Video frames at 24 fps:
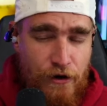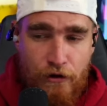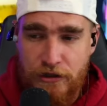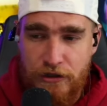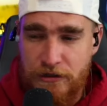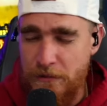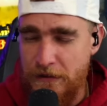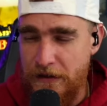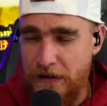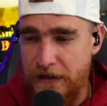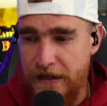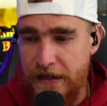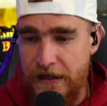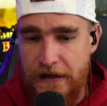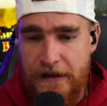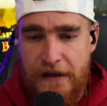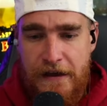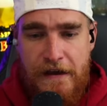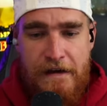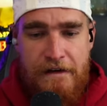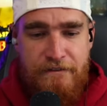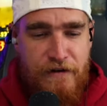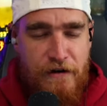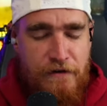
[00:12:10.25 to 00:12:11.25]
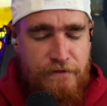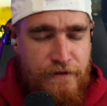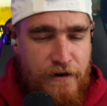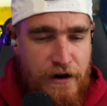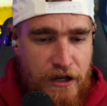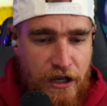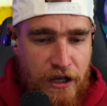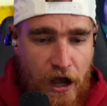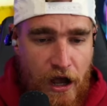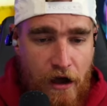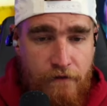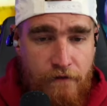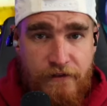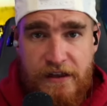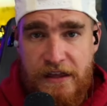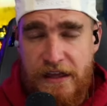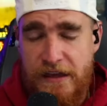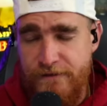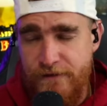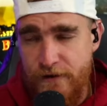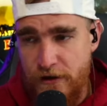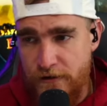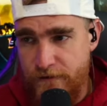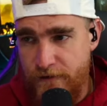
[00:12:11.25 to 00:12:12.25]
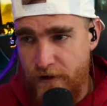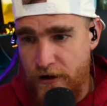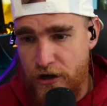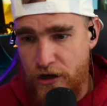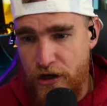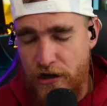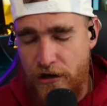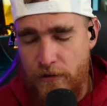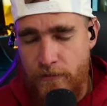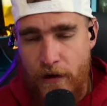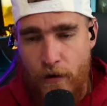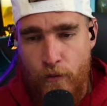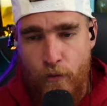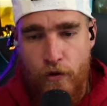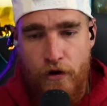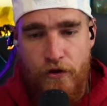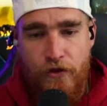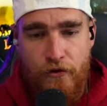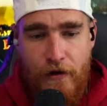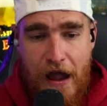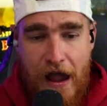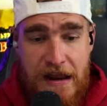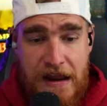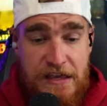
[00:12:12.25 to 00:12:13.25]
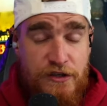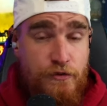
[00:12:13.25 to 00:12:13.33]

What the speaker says: Ultimately, again, felt very confident. He feels very good about where they're at.